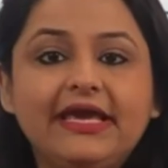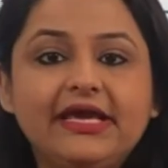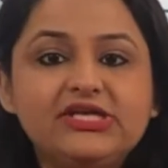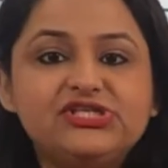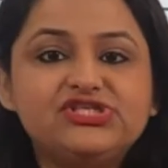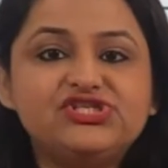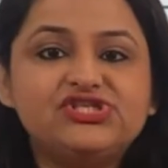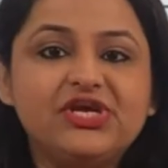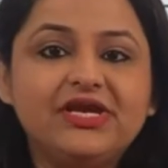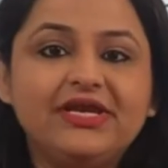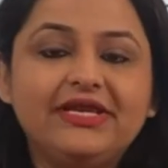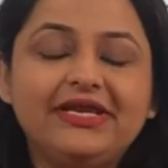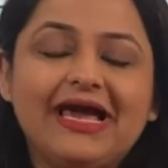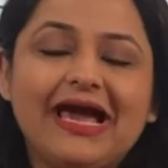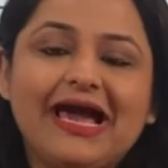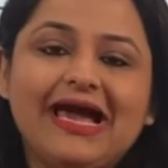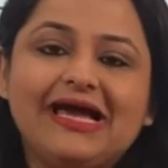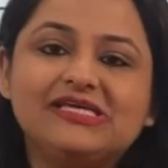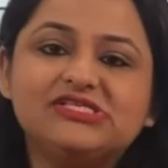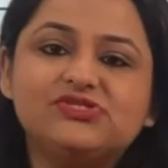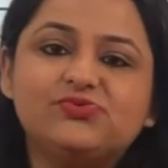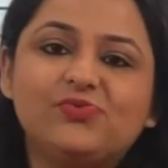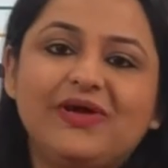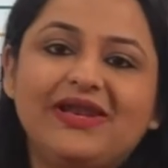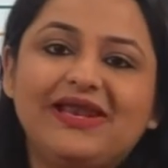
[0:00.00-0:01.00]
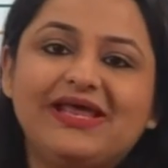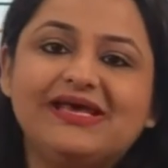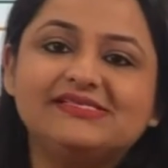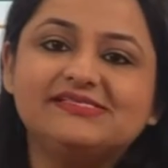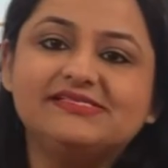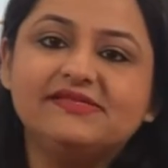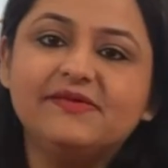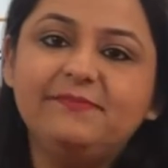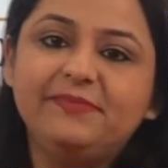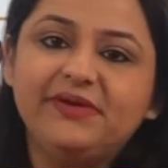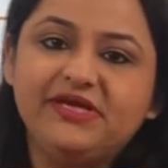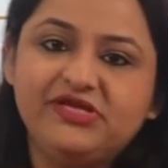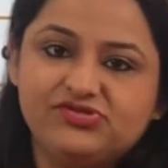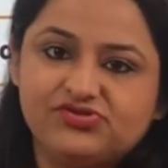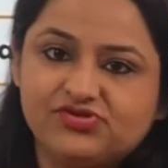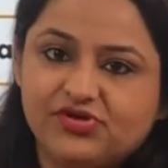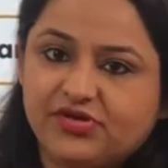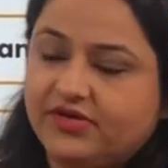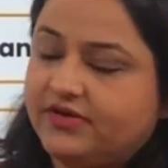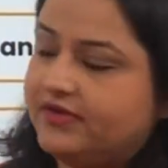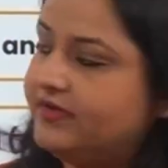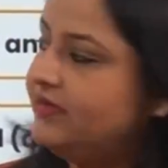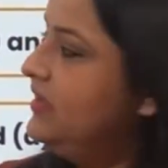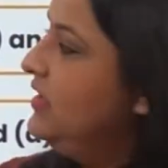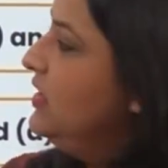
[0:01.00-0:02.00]
A chain as well as the B
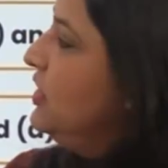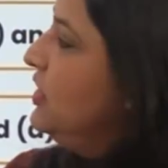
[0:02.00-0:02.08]
chain.